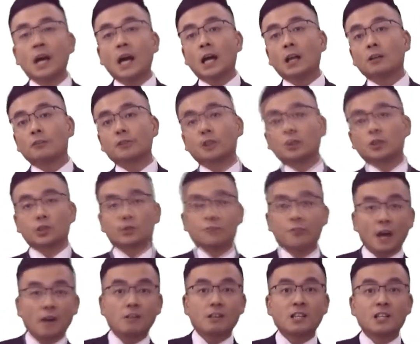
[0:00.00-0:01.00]
And of course,
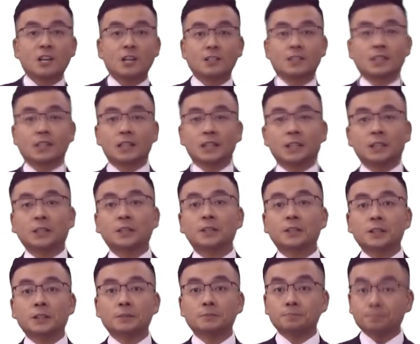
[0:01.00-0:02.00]
very likely
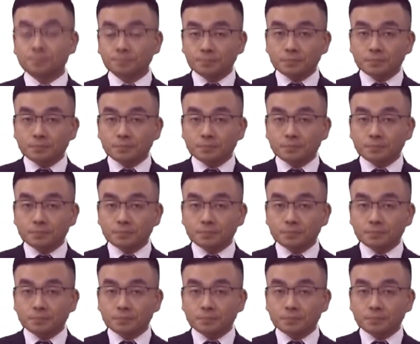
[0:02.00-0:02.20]
that